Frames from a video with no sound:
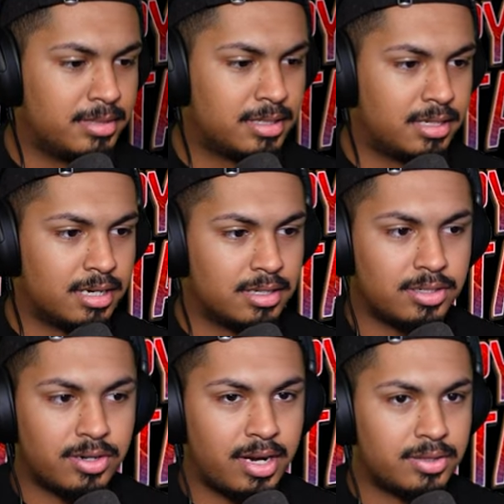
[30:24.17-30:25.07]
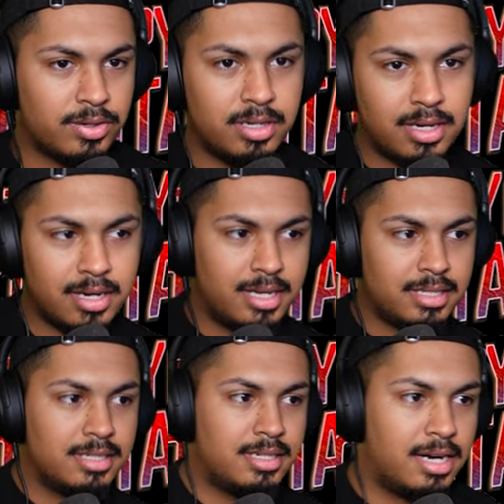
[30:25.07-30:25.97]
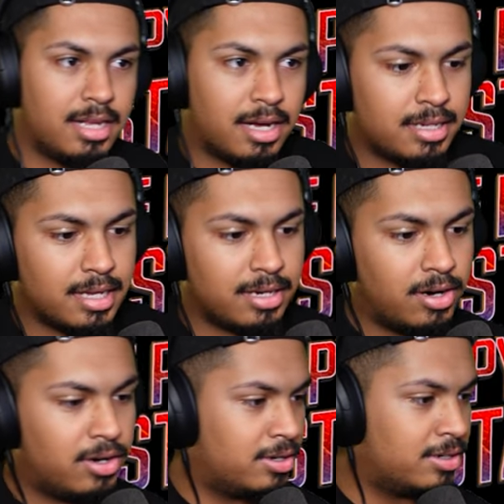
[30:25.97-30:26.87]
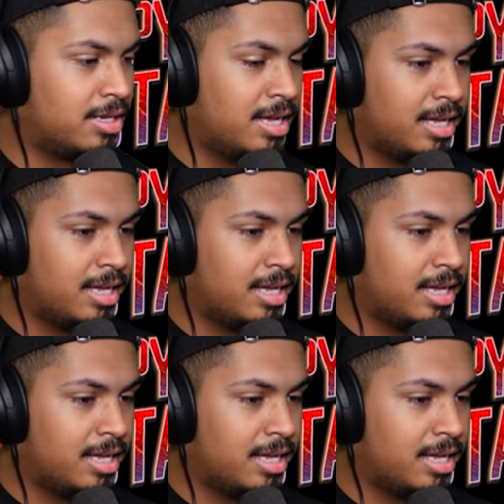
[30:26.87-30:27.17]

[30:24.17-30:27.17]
I'm just talking straight through y'all. I ain't listening to y'all at all.